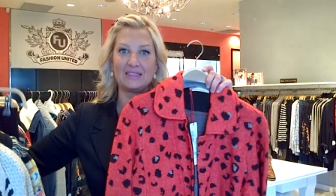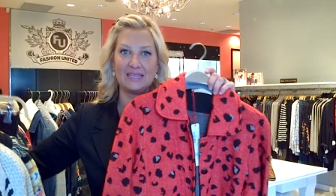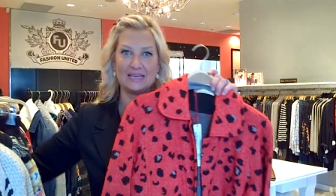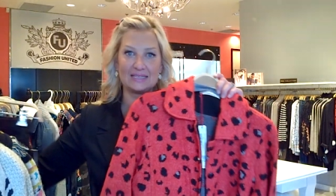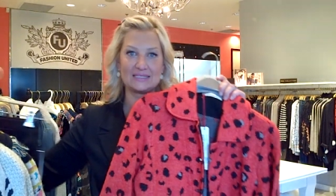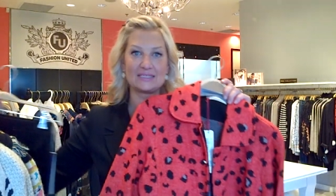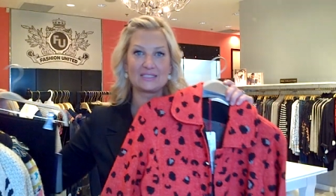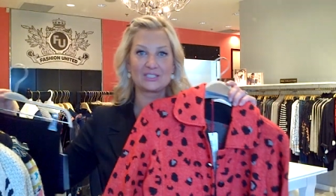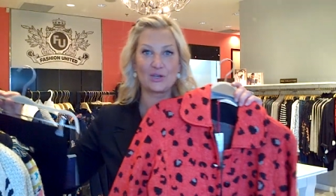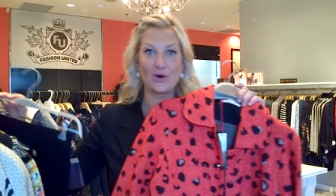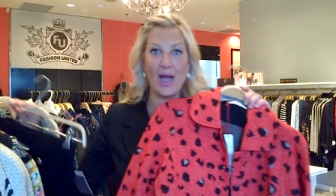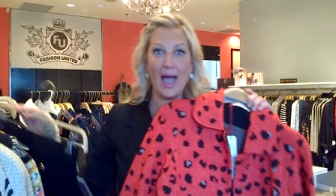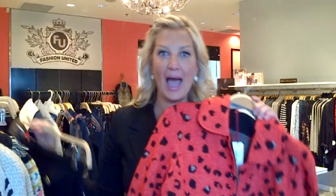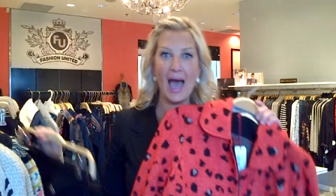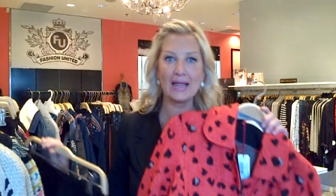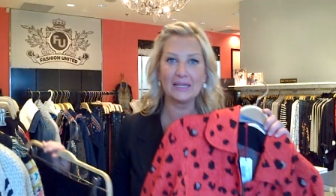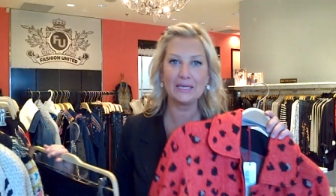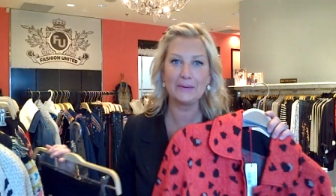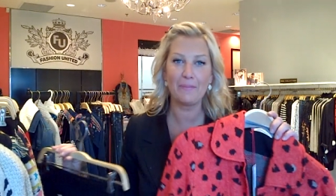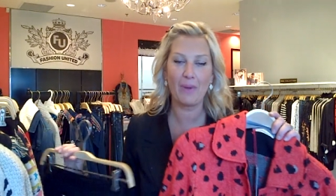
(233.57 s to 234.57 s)
this. So
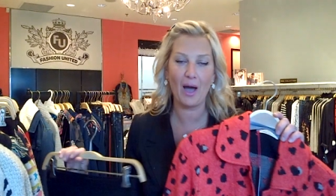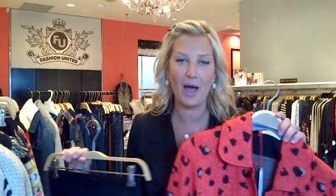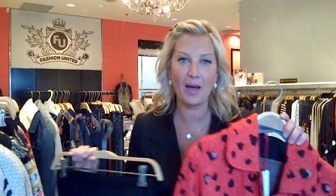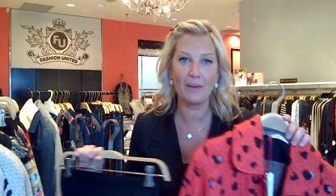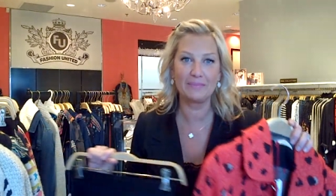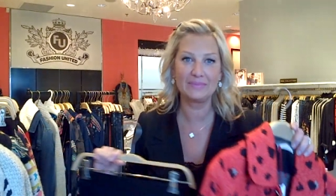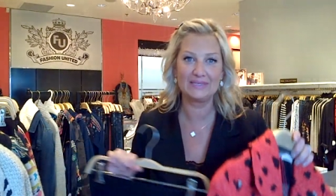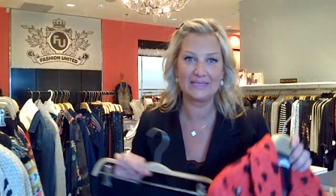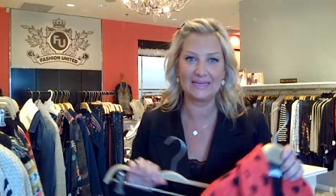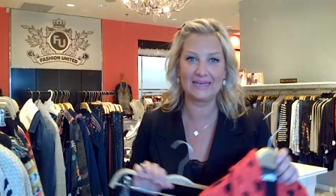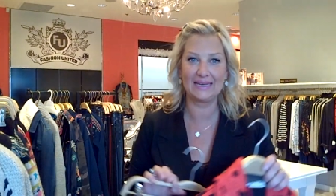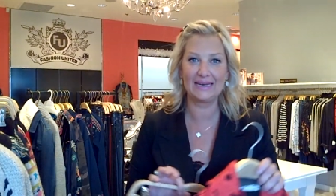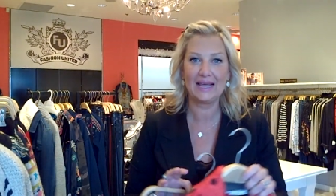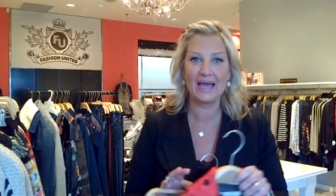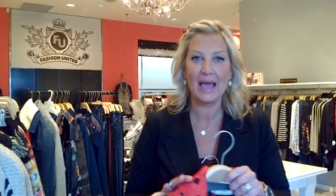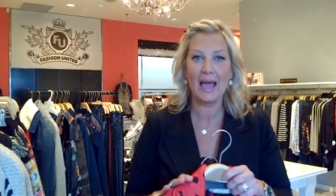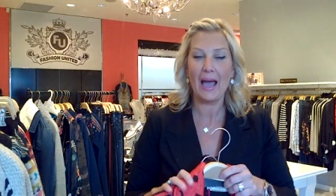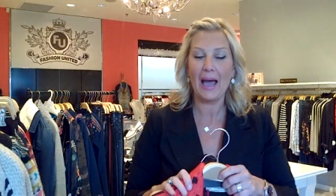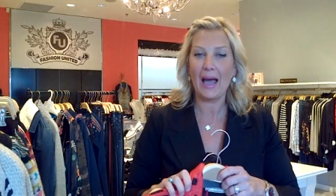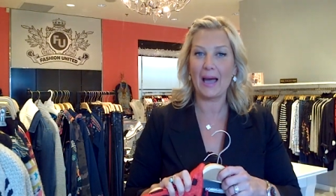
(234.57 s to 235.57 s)
Hale Bob did
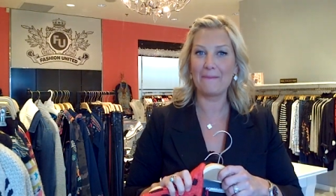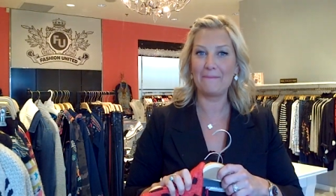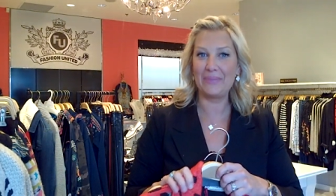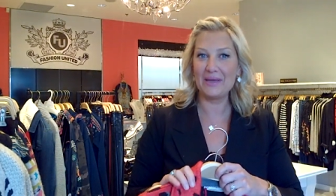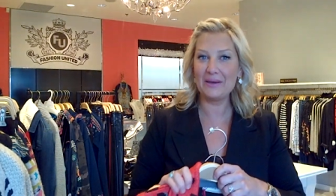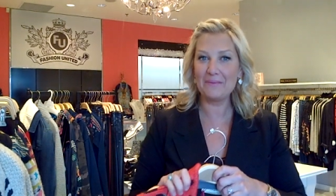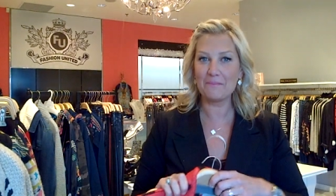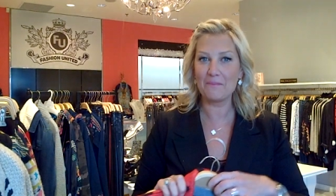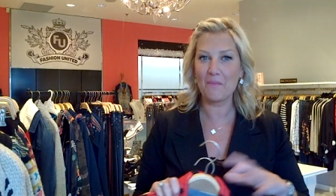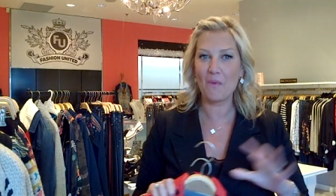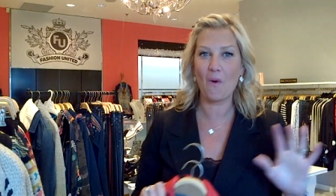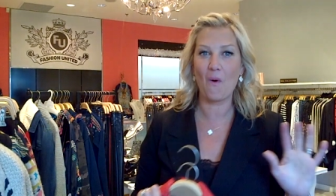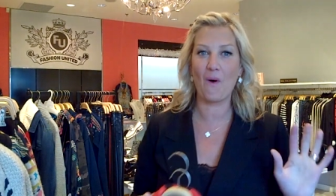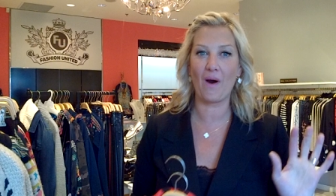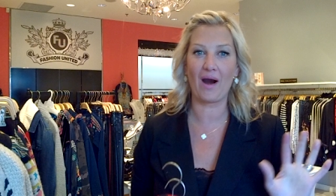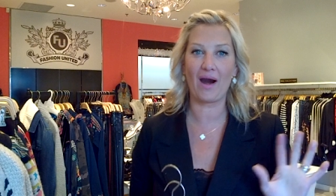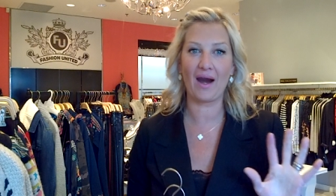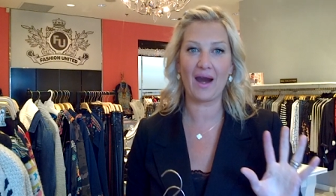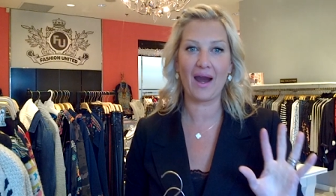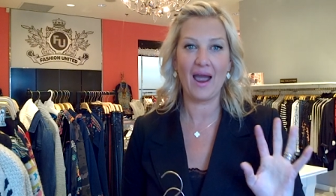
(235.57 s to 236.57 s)
a bit
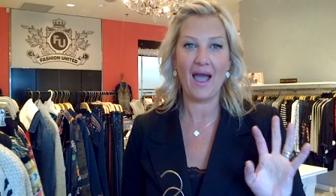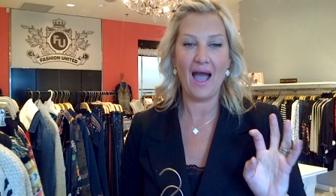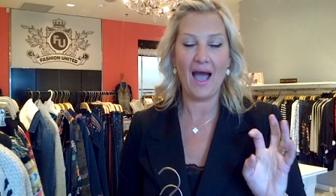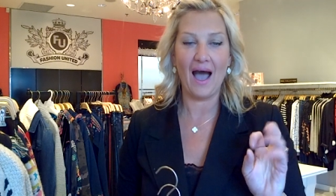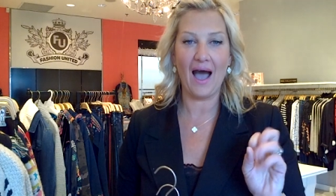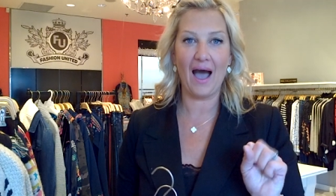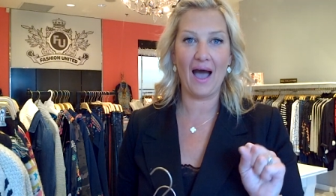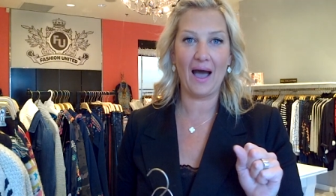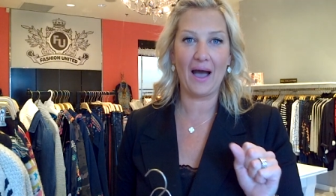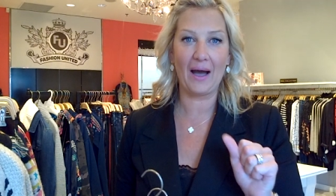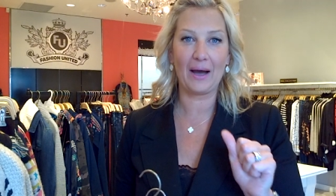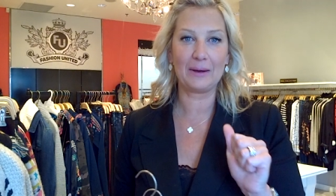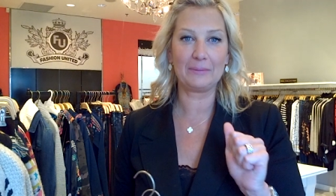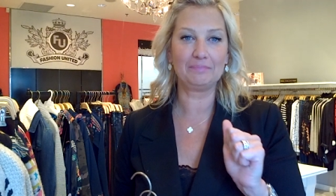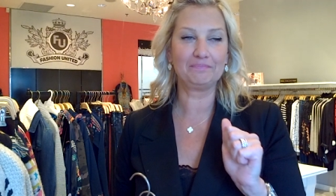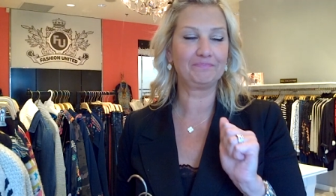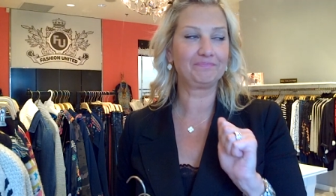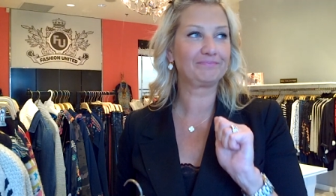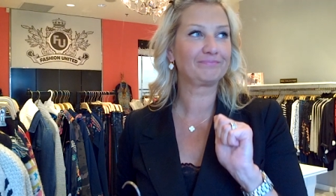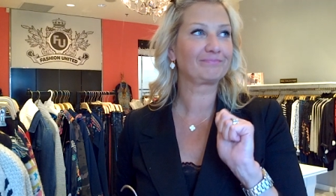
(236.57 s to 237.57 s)
more,
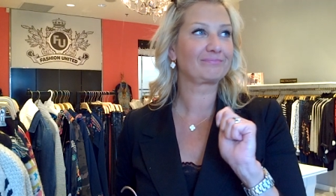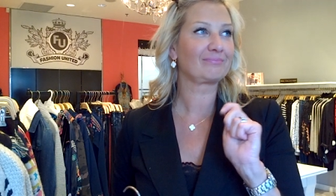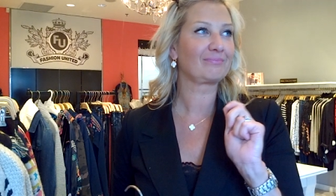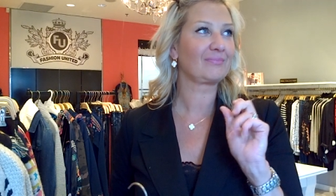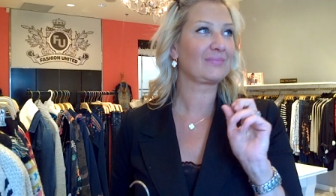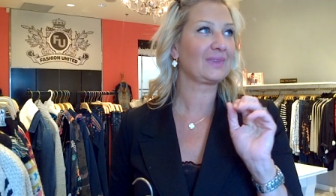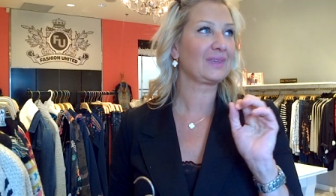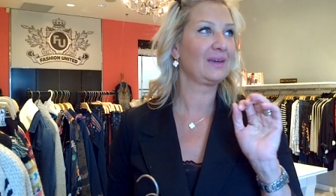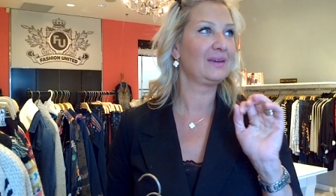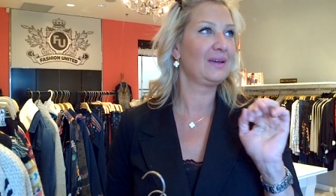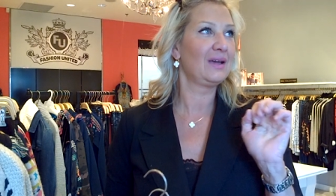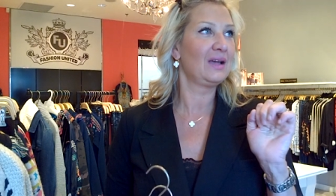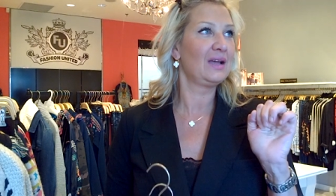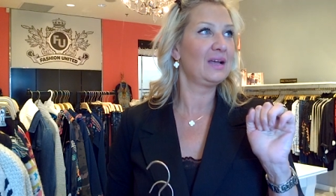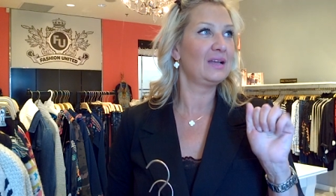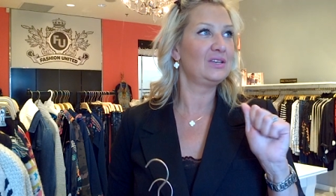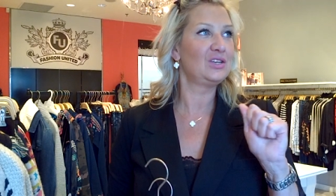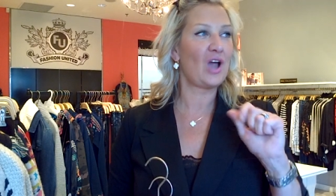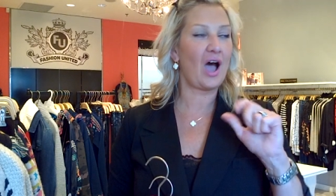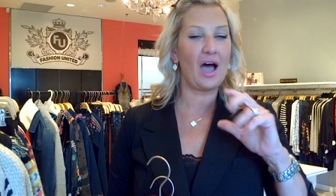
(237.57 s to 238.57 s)
um,
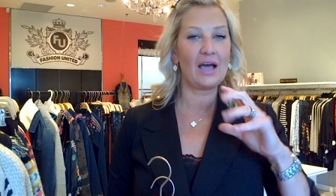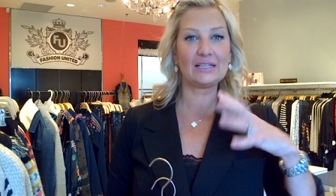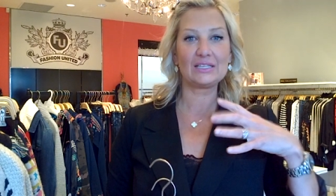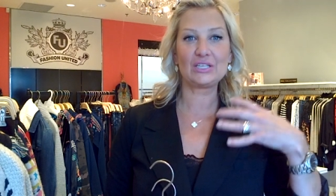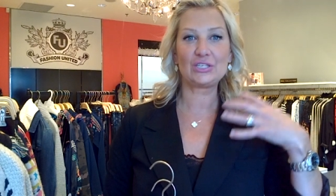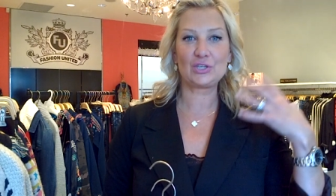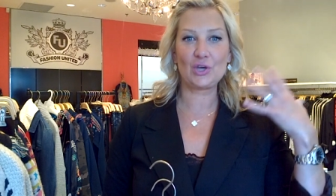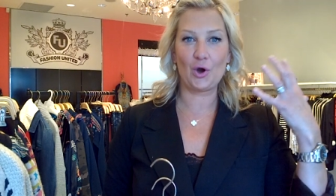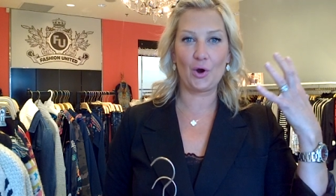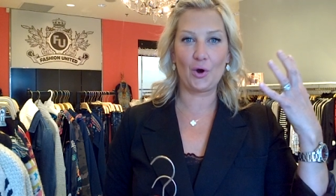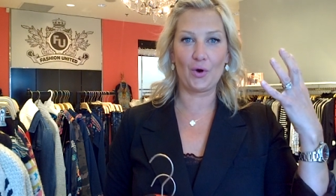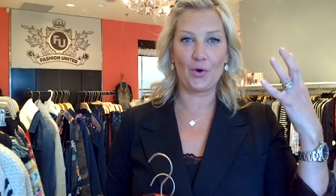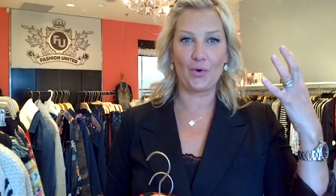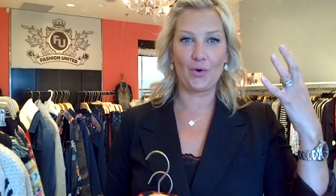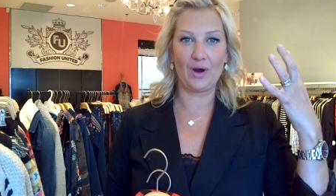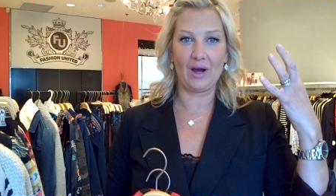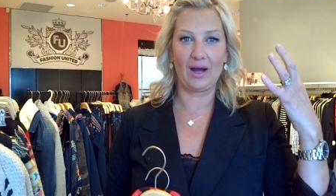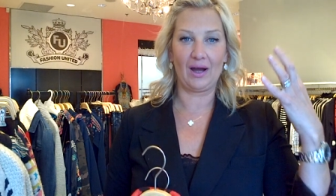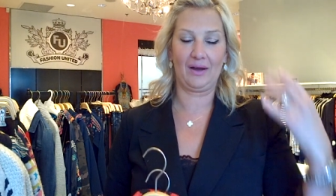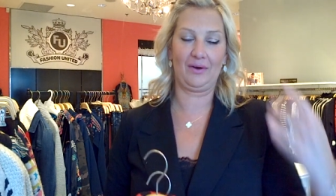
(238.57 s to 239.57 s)
not
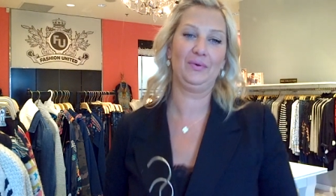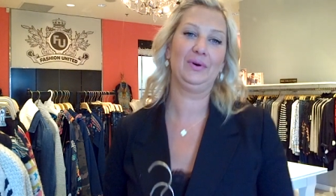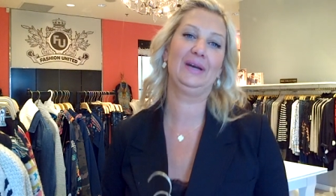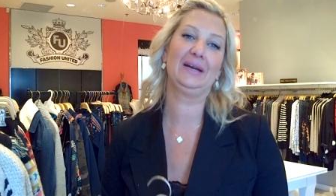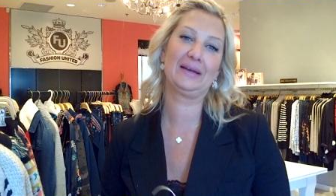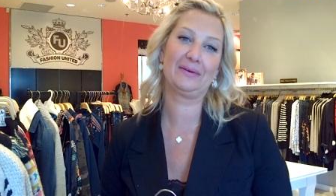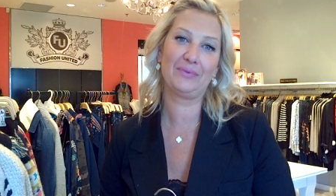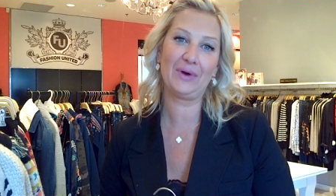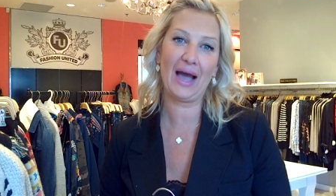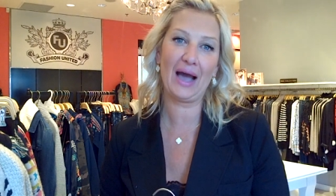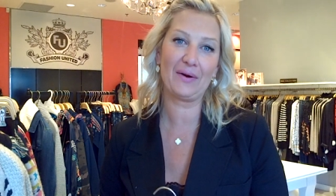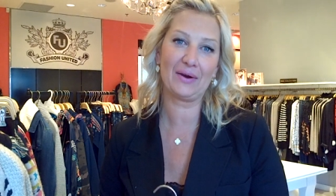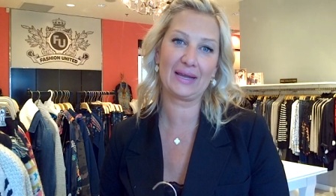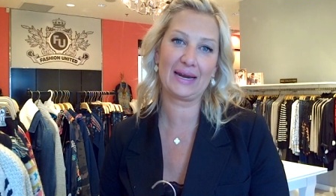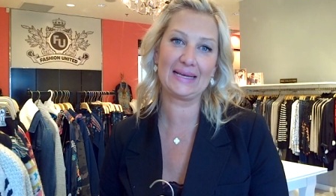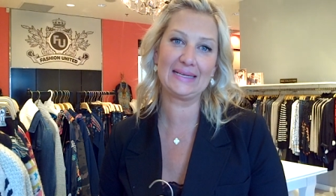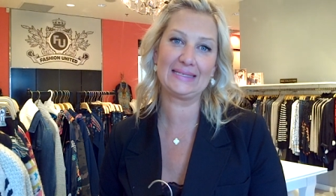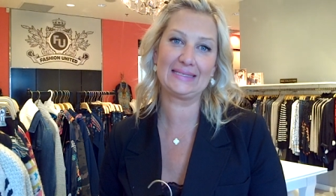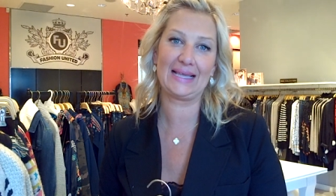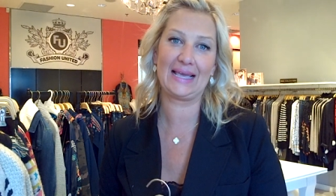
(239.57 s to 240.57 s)
so, what I, how can
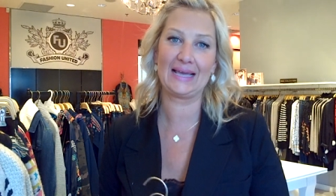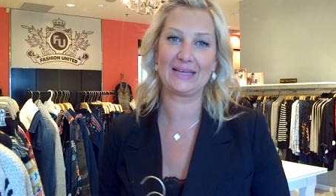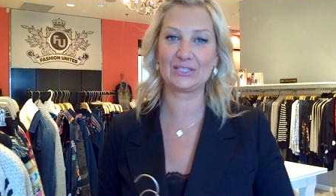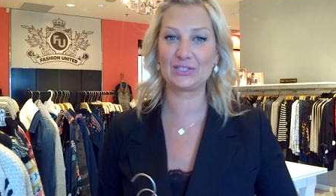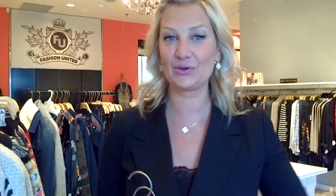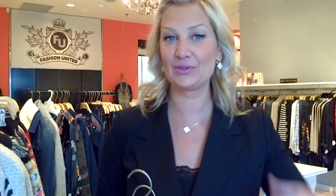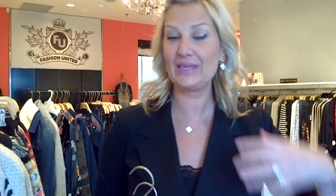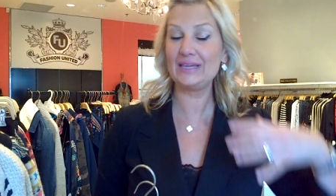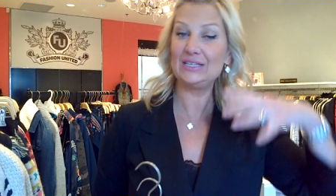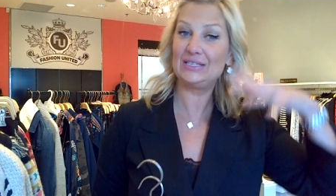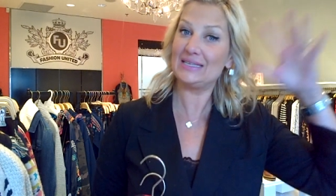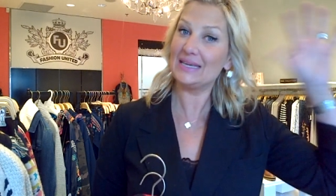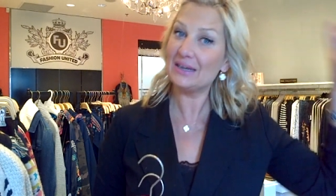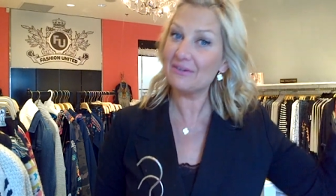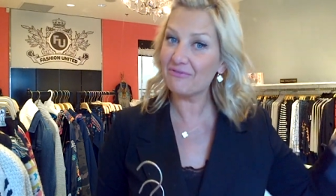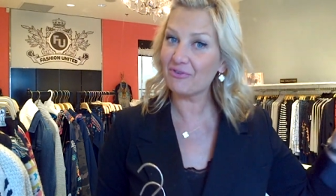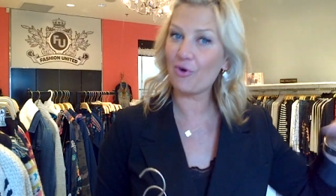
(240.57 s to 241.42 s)
I say it? So they did, of